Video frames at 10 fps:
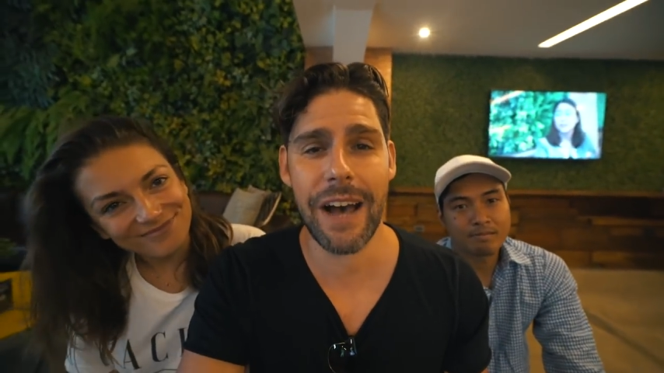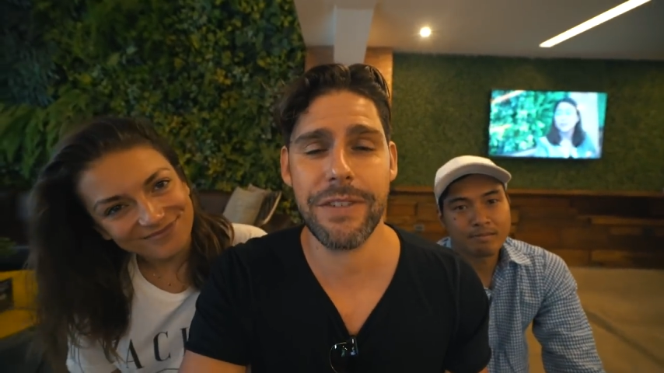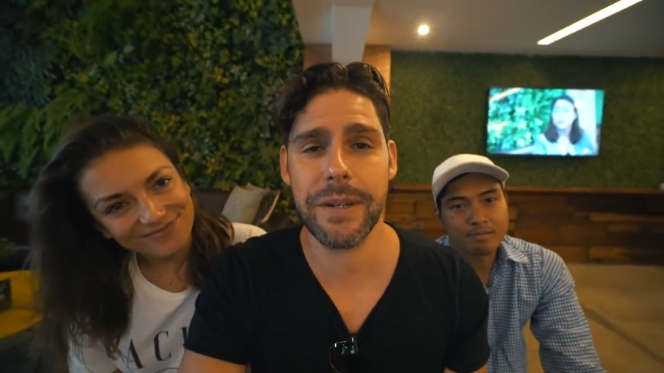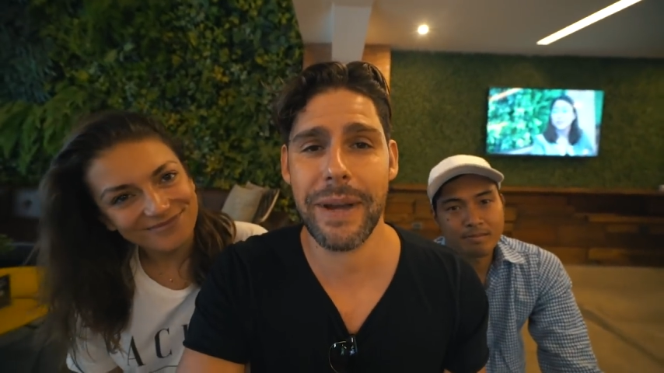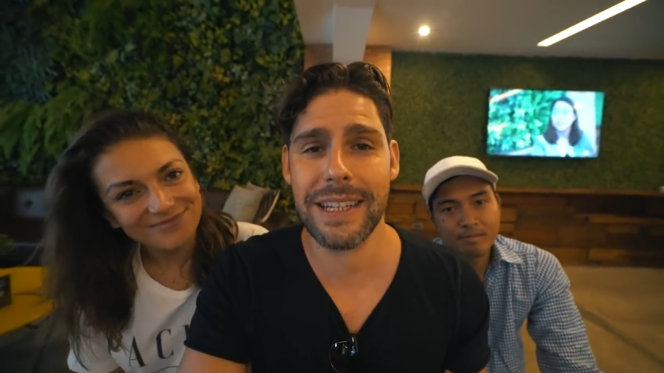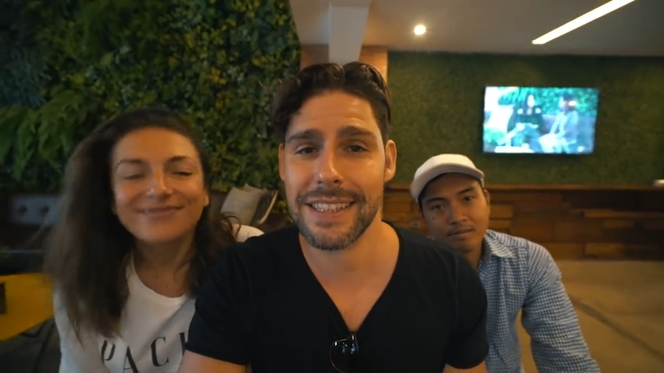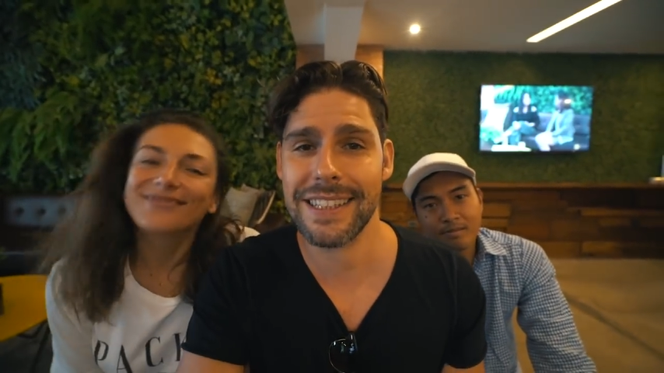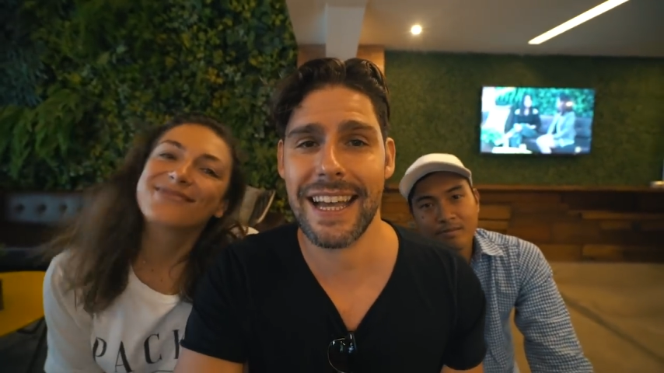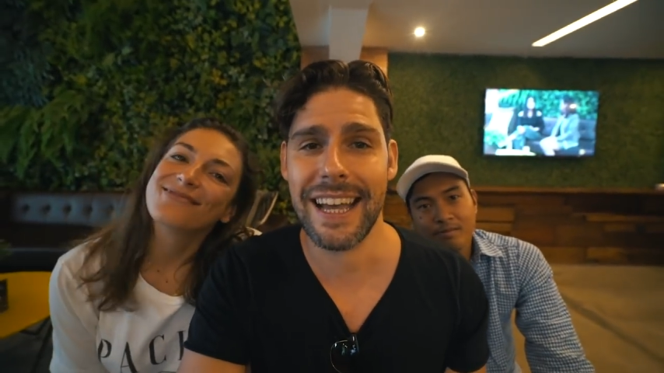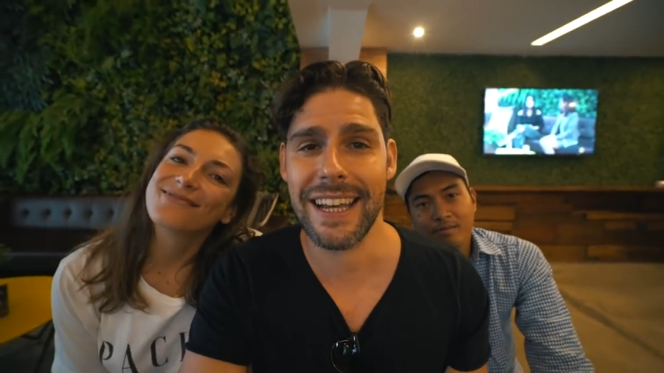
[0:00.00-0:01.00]
Speaker 1: Have an amazing
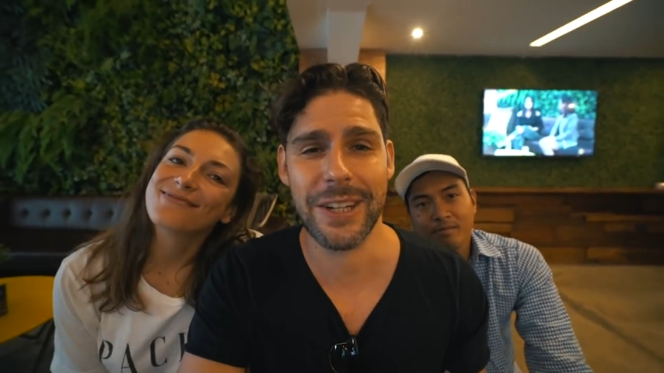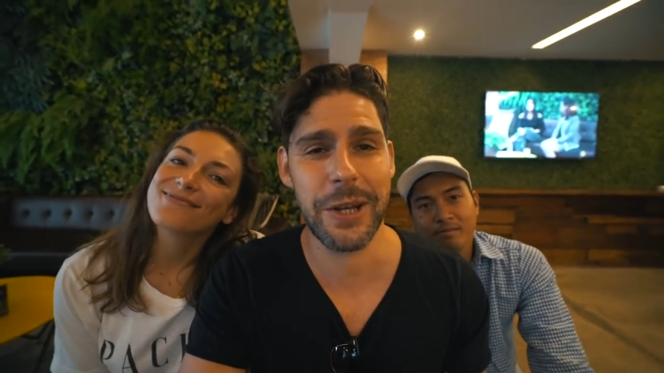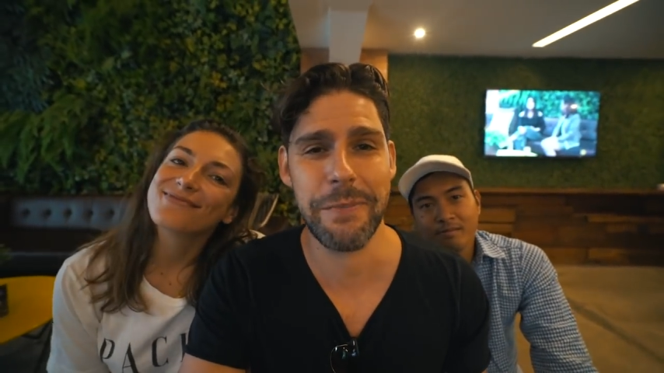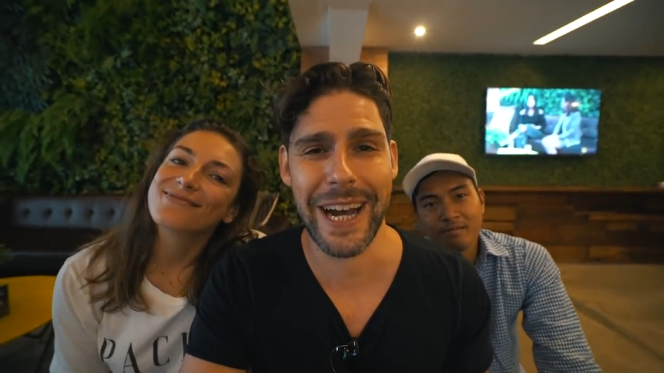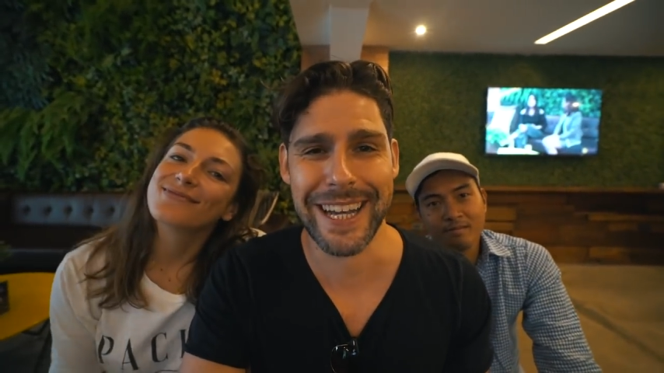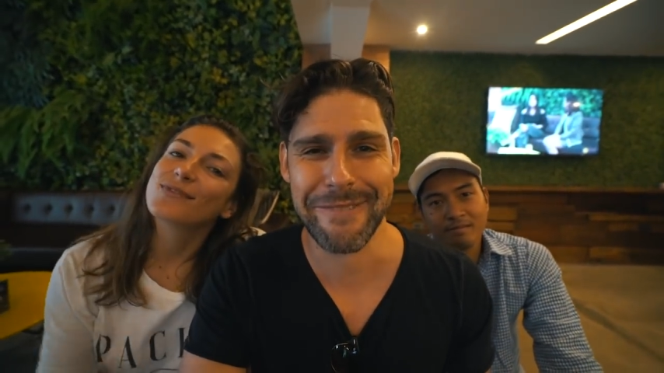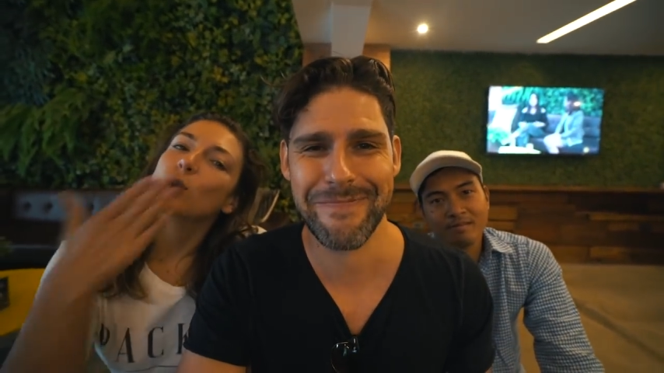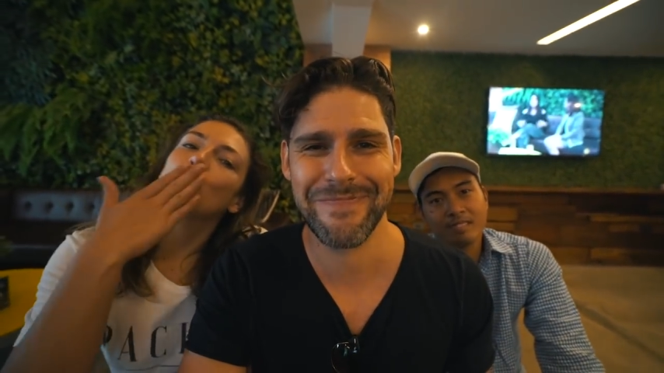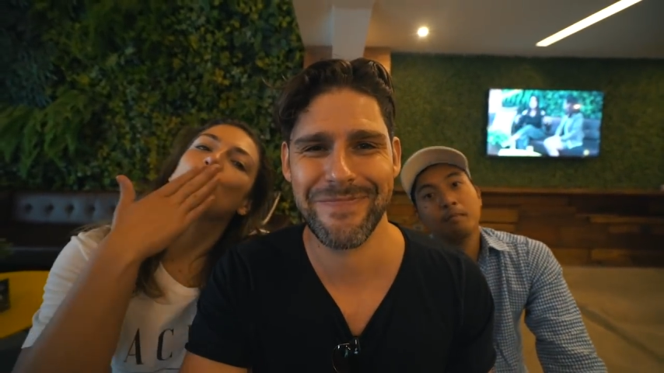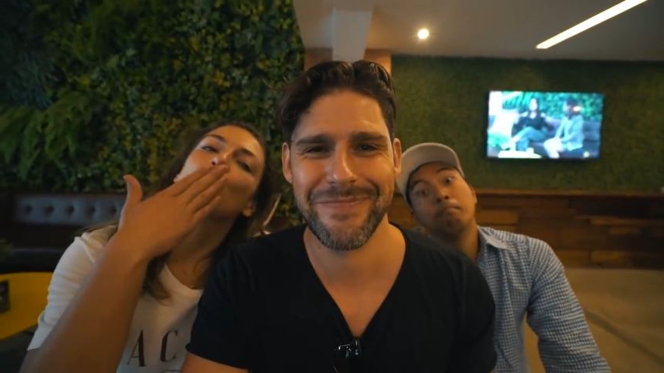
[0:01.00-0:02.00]
day. Goodbye.
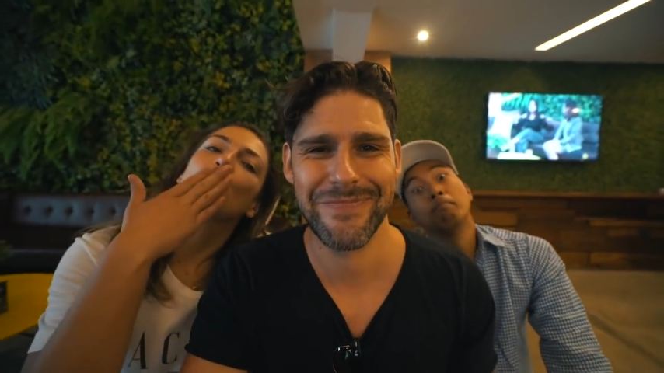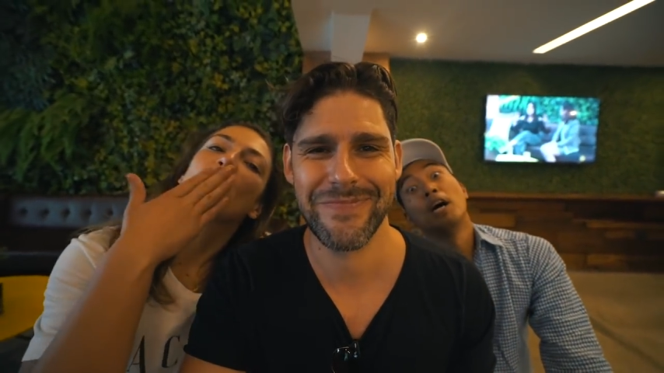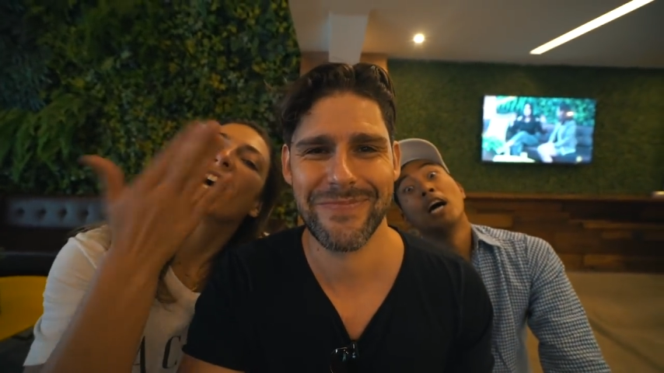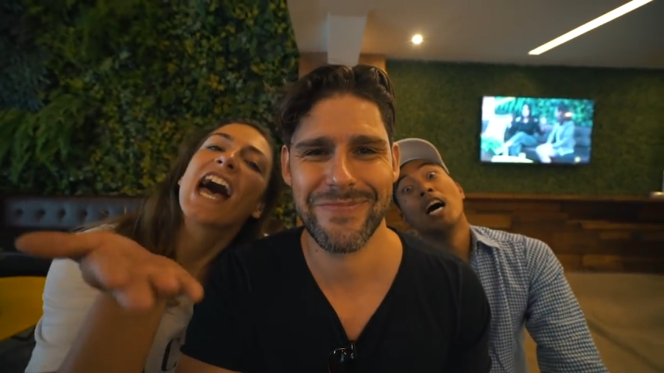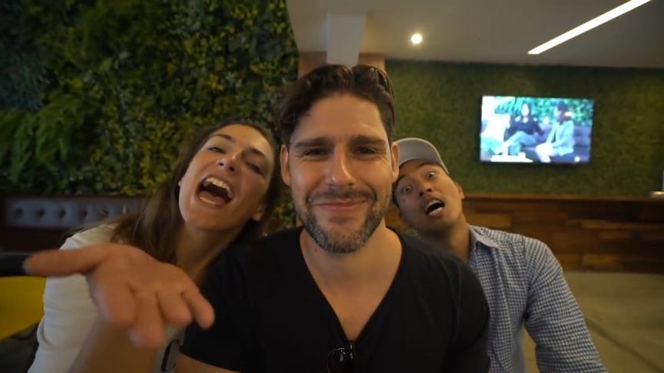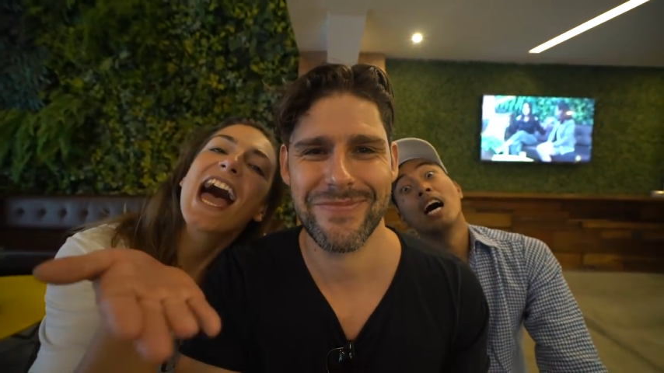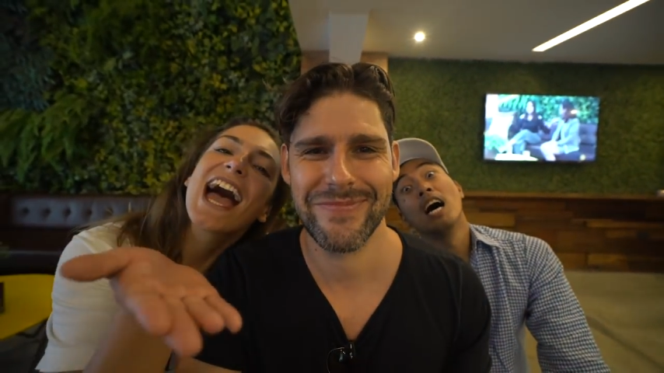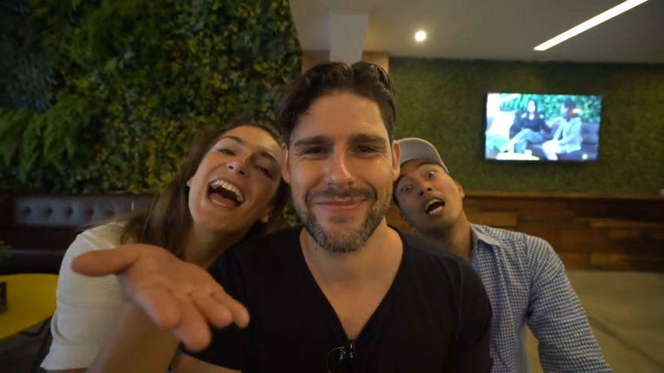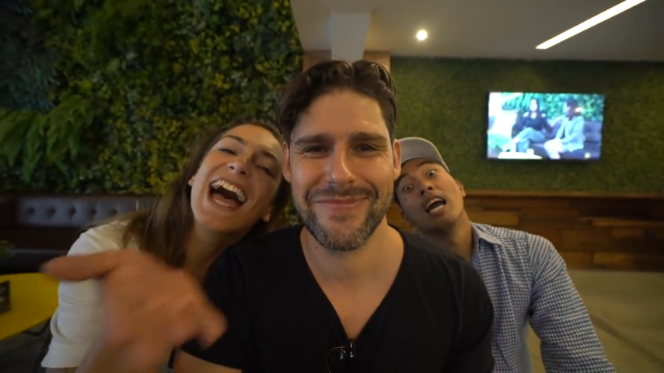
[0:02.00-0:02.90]
Mwah.